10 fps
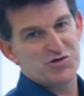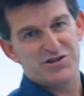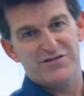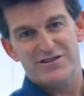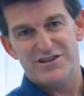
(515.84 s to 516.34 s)

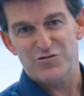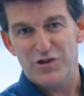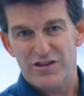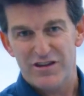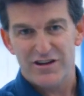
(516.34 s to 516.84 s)
Center
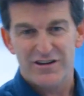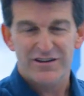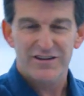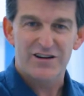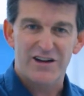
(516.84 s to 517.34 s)
with
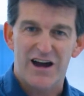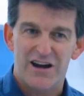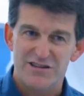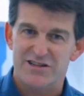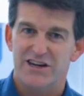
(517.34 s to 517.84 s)

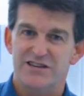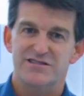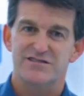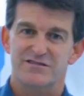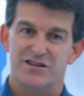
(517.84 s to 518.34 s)
Carl
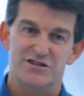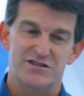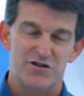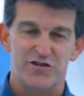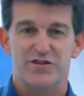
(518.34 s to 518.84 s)
Zeiss, that is
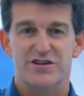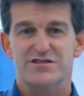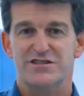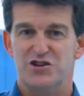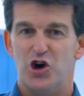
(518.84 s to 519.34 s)
a
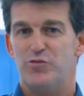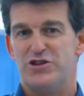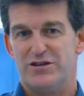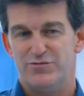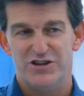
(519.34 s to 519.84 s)
reference in the
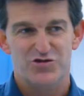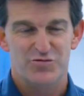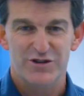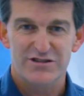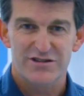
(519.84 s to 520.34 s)
optic
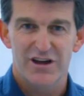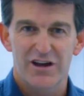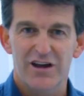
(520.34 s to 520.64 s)
measurements,